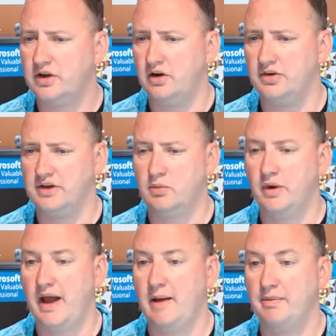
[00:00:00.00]
colors. Like,
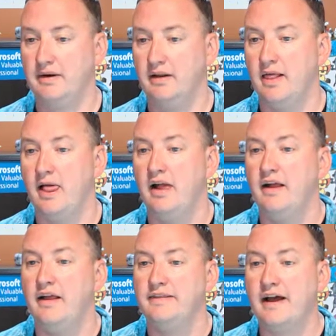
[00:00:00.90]
what happened?
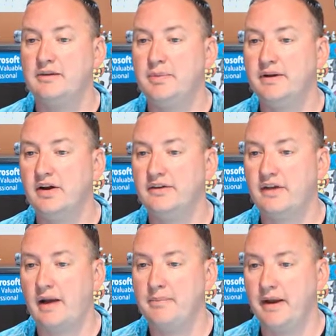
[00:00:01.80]
That's because
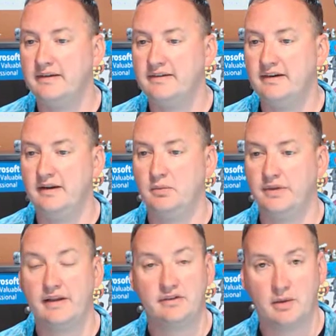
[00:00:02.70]
I pasted it in with
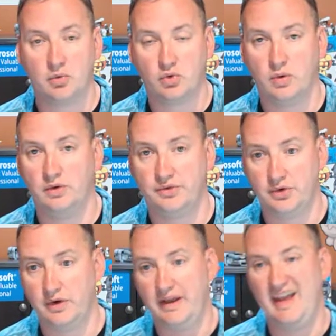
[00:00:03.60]
that double quote,
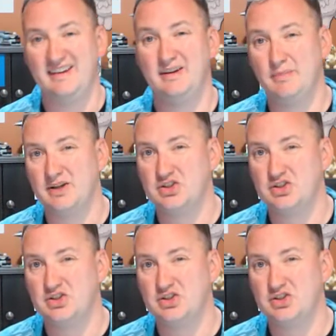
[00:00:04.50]
so it ended my